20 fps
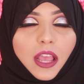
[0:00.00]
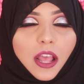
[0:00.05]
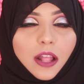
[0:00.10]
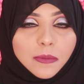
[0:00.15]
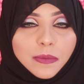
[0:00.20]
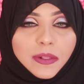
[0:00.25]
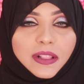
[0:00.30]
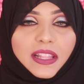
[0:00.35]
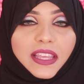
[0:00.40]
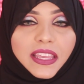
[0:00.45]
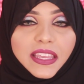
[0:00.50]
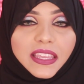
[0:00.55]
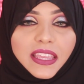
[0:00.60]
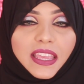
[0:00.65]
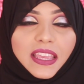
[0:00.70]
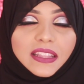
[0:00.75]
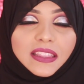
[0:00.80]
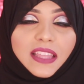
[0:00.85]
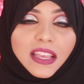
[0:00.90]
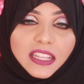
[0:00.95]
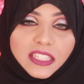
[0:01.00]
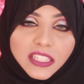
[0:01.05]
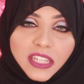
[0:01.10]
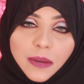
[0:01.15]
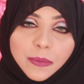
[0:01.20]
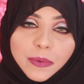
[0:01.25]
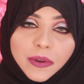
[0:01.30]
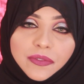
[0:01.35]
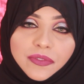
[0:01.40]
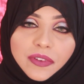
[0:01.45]
I'll be linking the
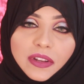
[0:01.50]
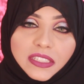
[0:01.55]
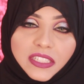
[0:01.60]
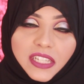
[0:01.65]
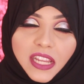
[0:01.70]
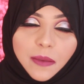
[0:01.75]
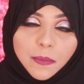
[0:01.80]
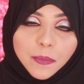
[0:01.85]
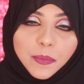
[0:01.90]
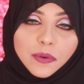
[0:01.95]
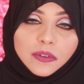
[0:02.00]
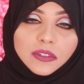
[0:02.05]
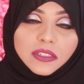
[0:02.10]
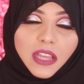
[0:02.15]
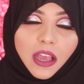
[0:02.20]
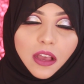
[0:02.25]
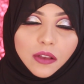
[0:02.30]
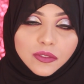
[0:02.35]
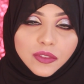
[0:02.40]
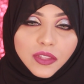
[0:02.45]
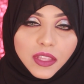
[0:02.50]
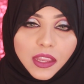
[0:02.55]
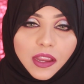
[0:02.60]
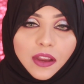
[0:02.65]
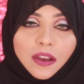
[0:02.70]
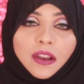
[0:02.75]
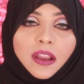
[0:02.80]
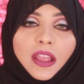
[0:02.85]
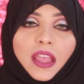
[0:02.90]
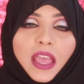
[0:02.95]
hijab refresh shampoo down
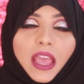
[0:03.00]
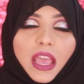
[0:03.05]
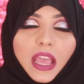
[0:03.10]
there.